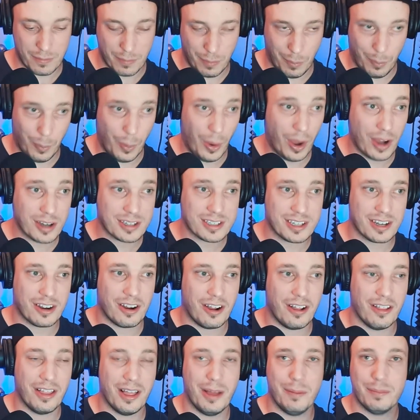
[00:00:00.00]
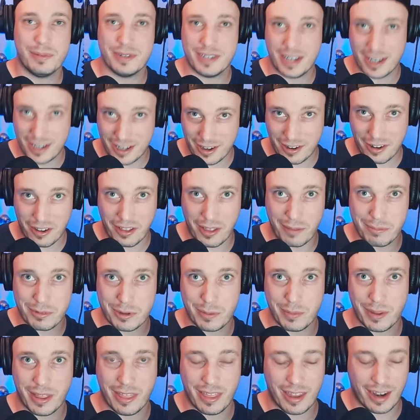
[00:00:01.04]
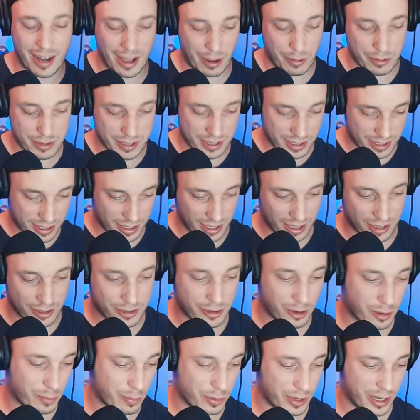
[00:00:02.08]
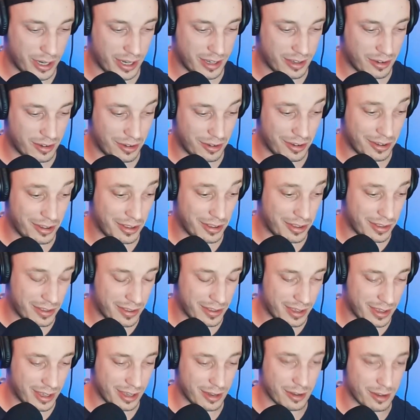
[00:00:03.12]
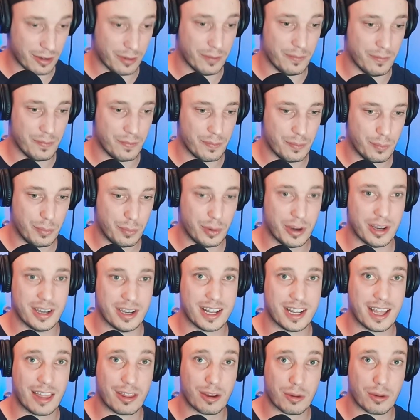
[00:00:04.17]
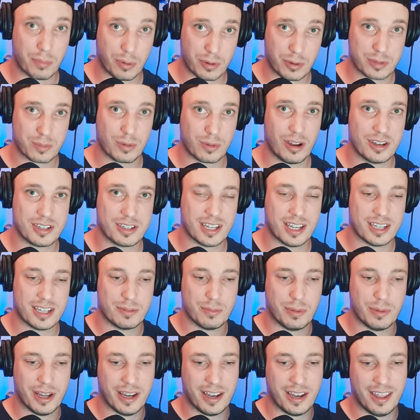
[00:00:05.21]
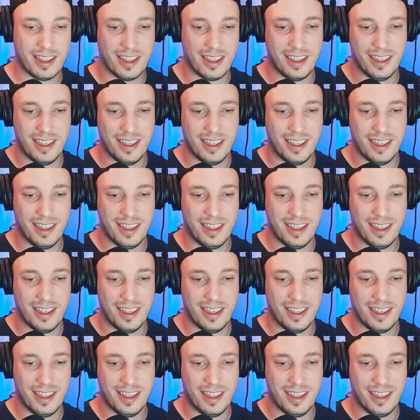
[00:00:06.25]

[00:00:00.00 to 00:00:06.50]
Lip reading: Boxed it all up, sent it all up to me. Then I was to interpret it all, put it together in post-process. But